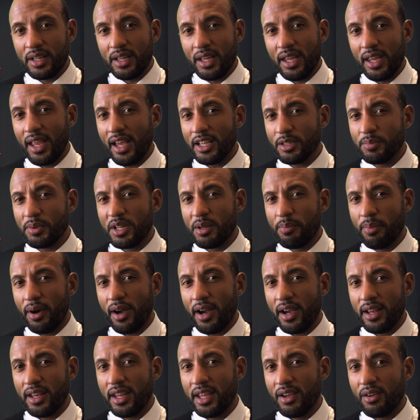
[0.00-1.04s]
he has been a
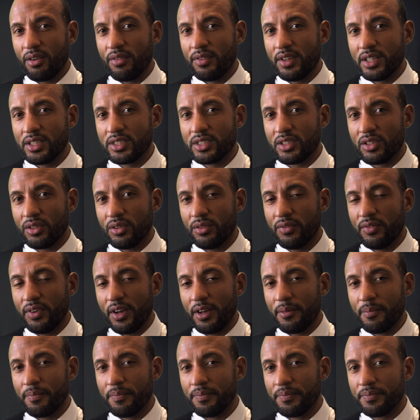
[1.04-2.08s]
pioneer of this sort
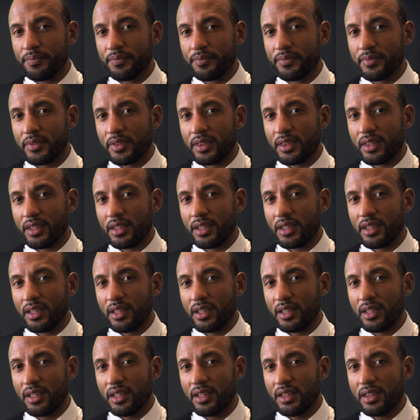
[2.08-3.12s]
of
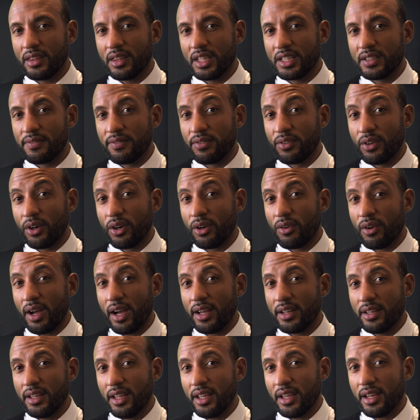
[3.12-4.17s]
this vlogger
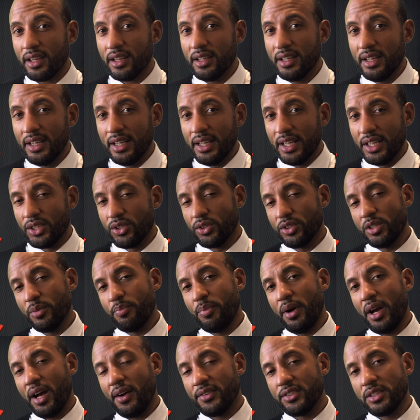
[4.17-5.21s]
idea. He's also
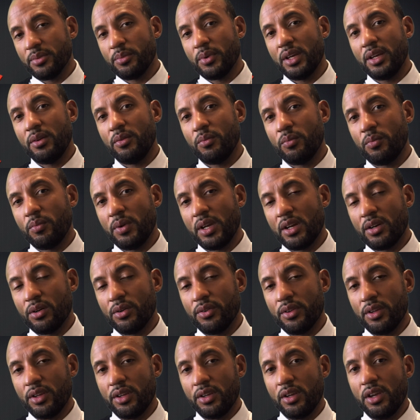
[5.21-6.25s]
part of something we call
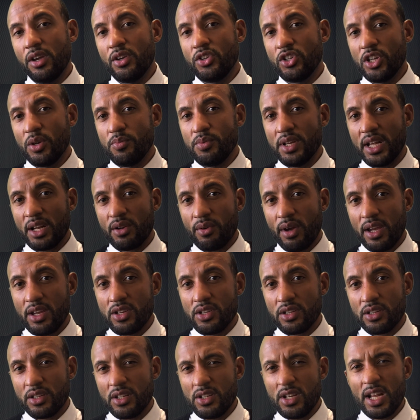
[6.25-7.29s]
the YouTube
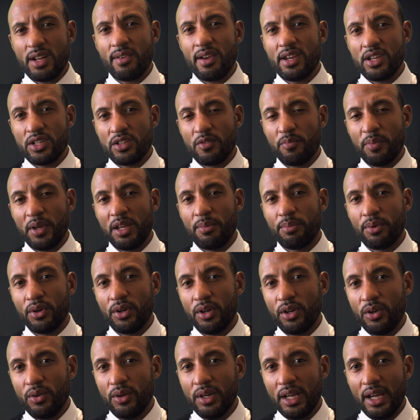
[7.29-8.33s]
generation, the generation of people
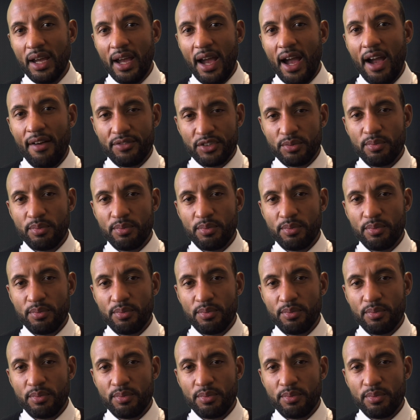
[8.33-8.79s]
who have